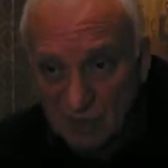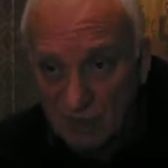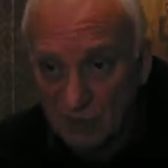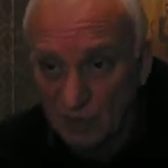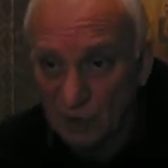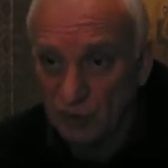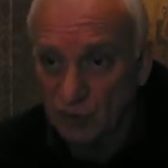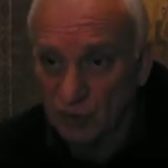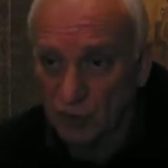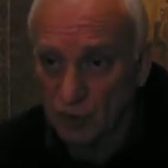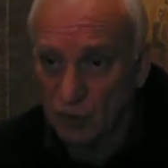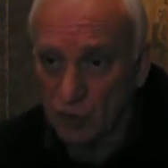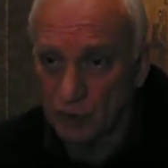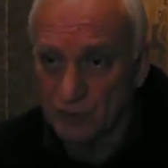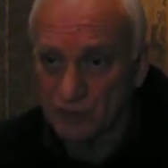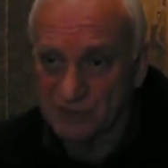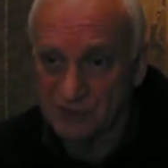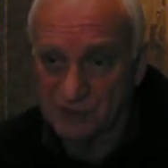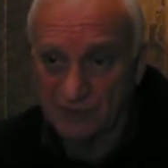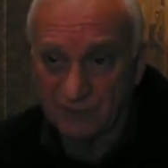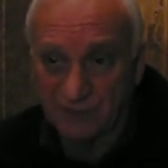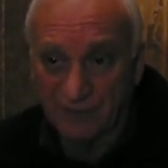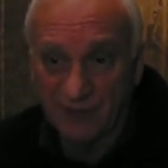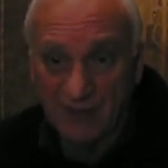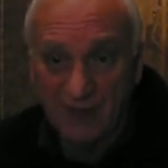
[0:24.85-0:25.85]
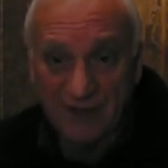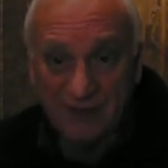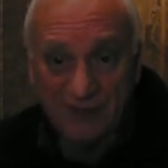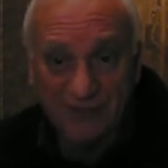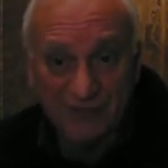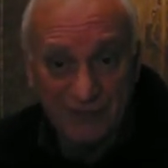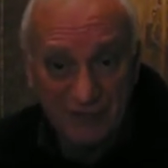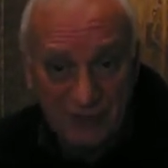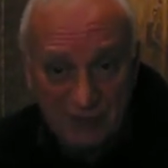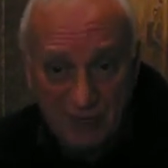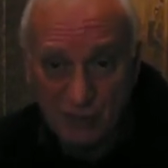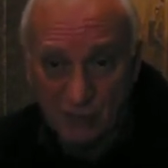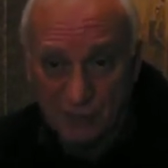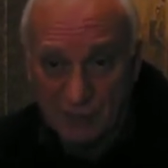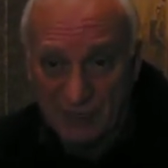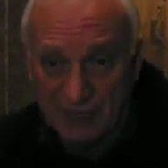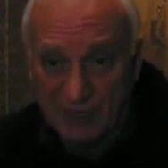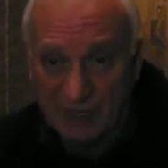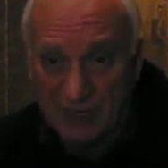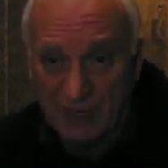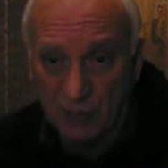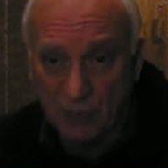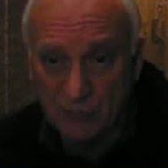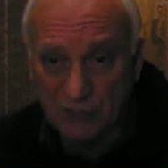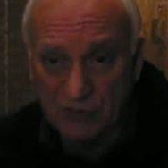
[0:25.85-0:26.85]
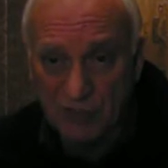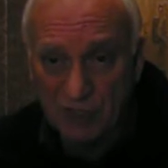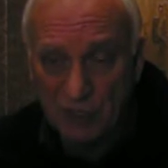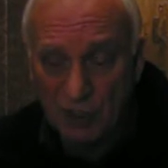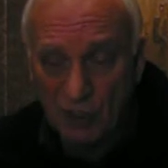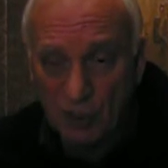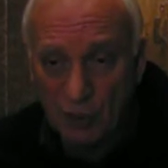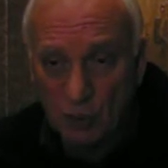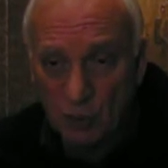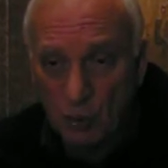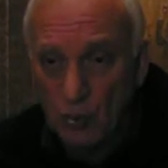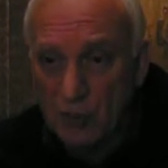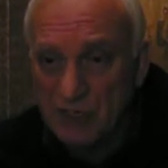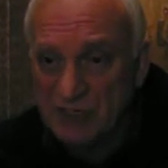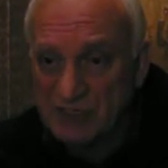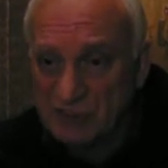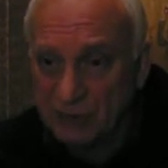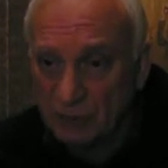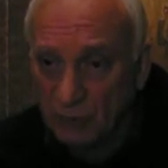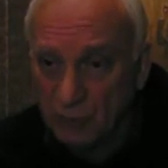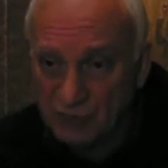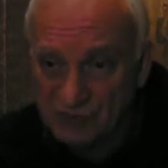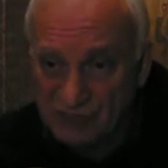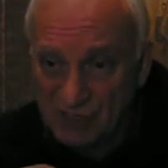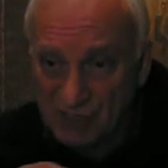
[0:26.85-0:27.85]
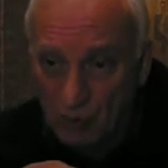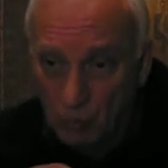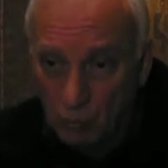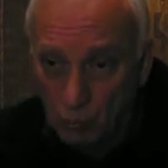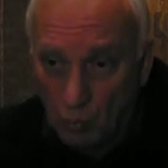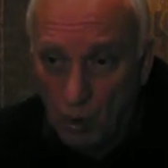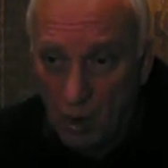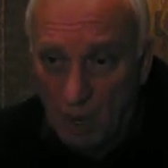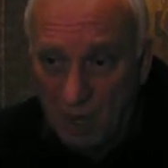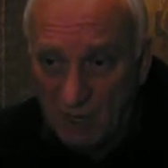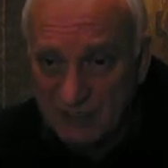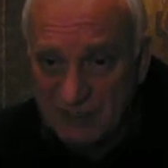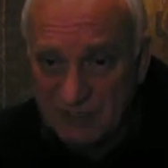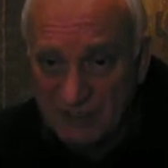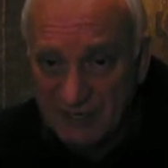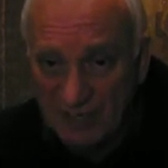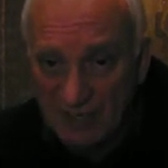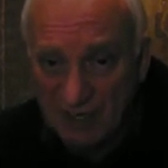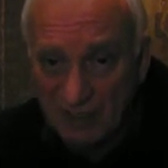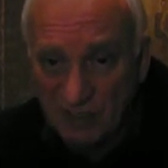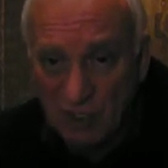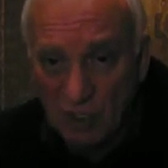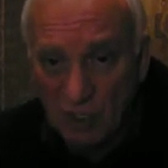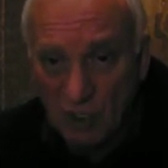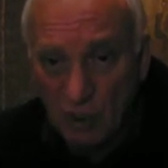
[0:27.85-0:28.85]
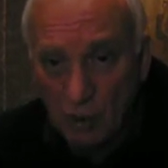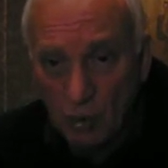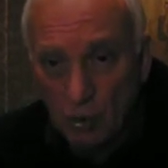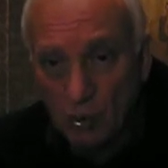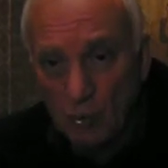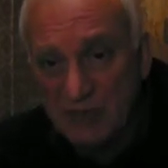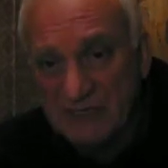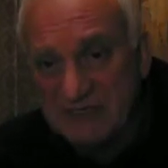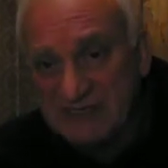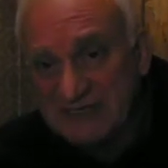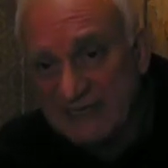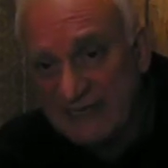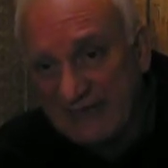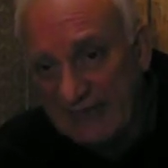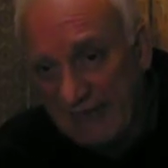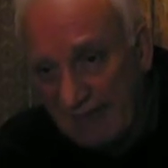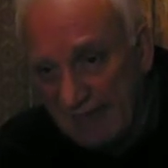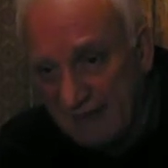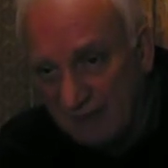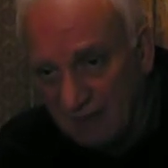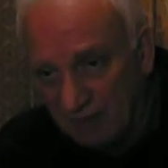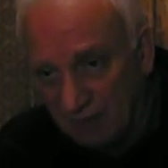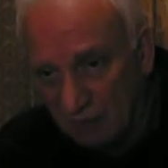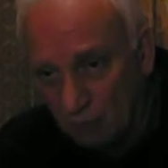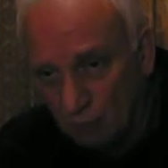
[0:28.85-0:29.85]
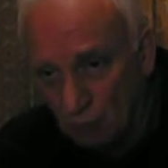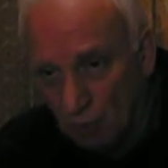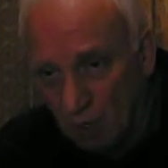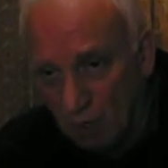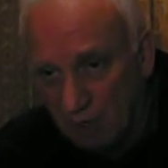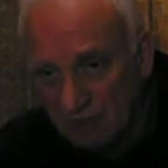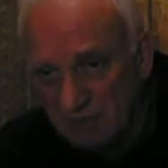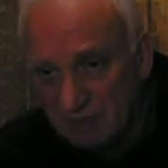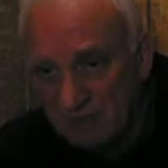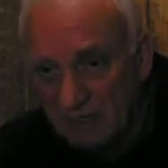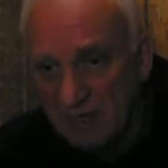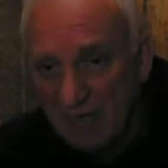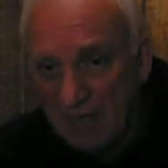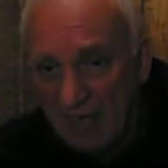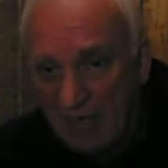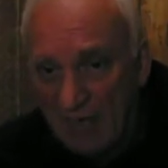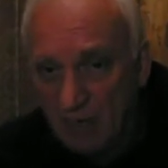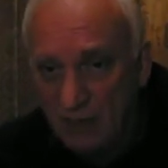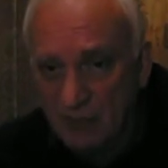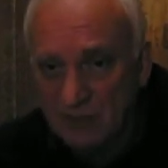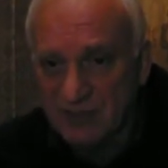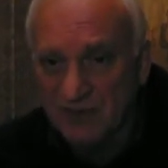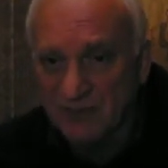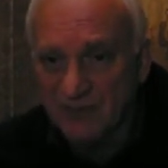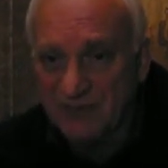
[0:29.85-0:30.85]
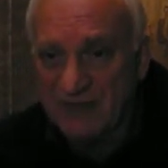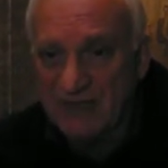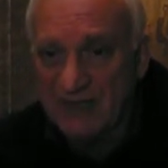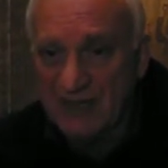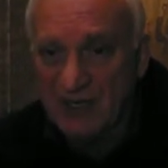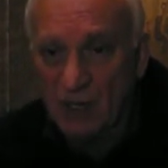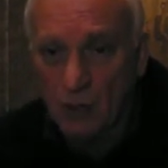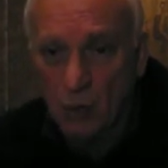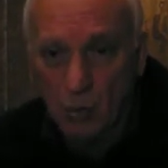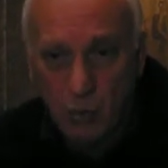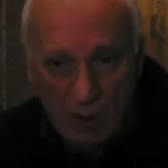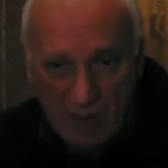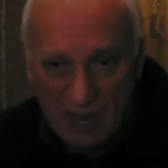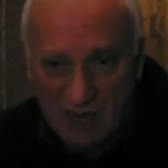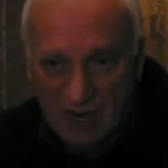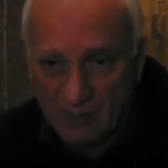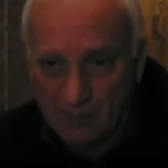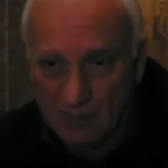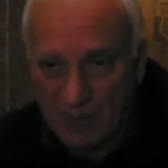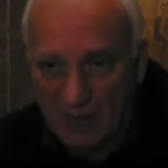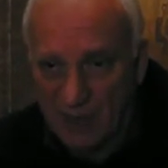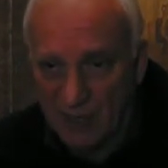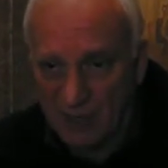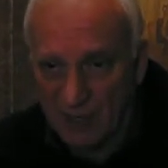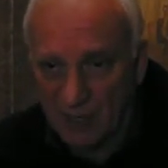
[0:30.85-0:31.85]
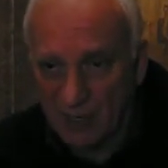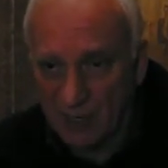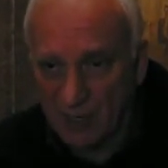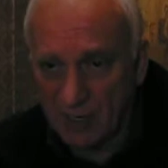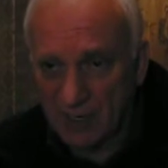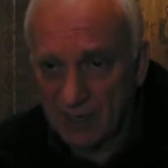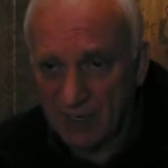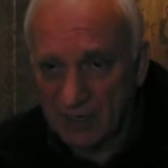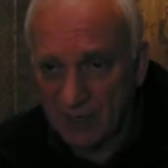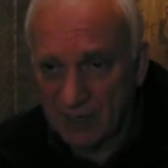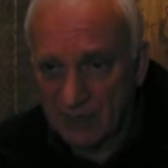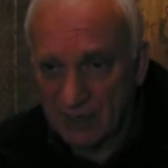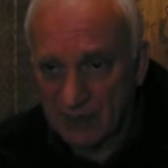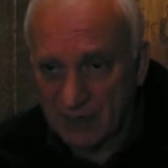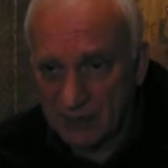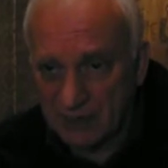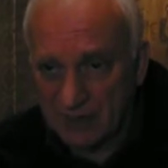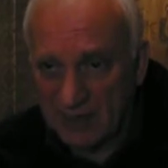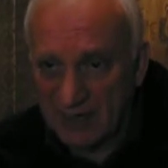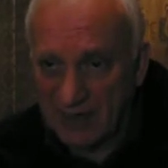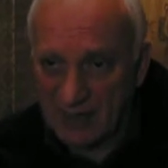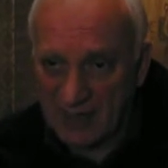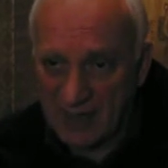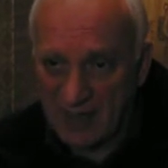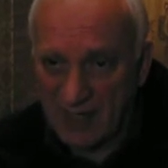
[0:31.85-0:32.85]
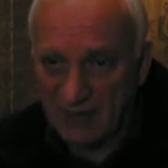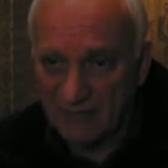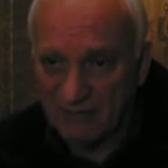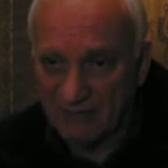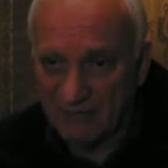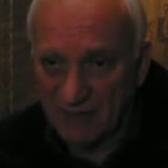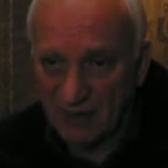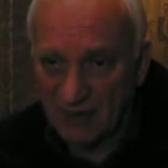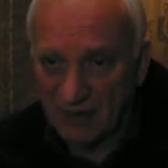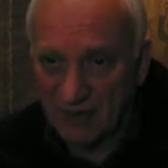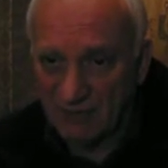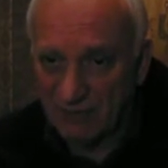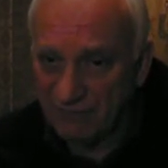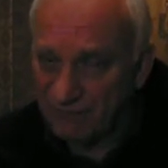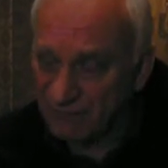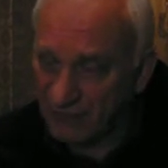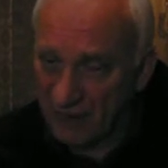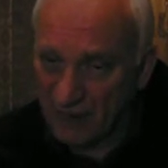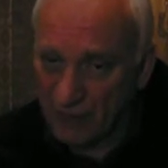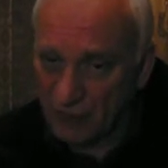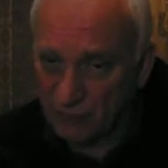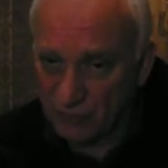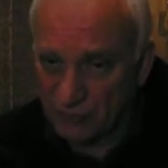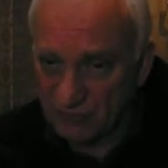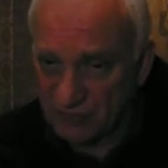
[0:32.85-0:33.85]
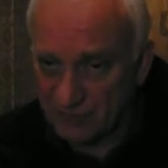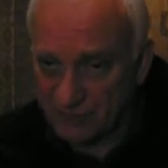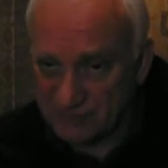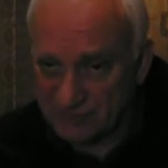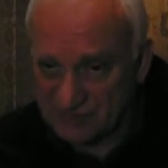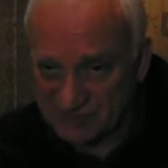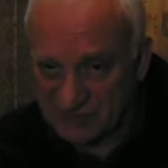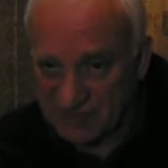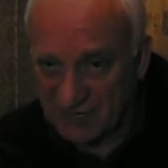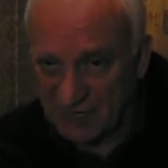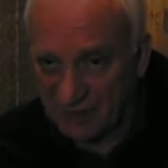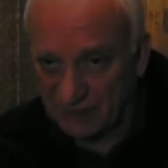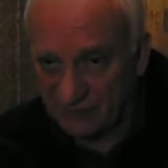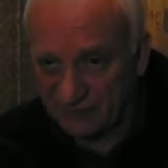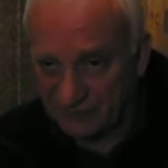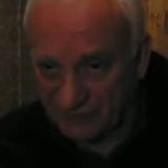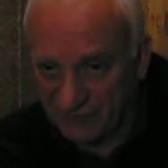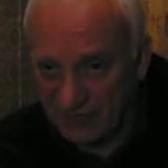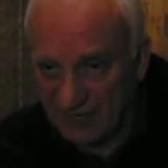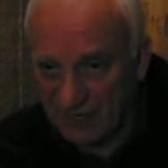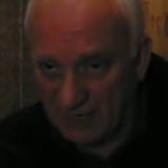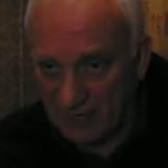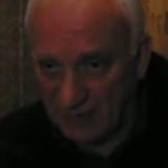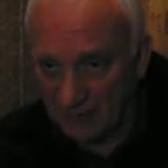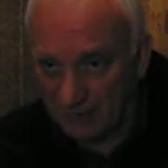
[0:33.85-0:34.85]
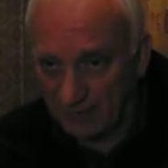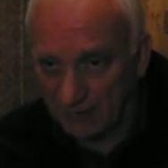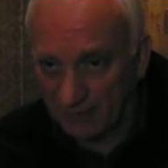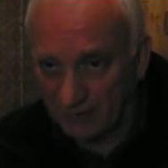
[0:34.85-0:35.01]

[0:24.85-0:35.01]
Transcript: in terms of figuring out who is losing what and who is gaining what out of the quagmire they have found themselves in.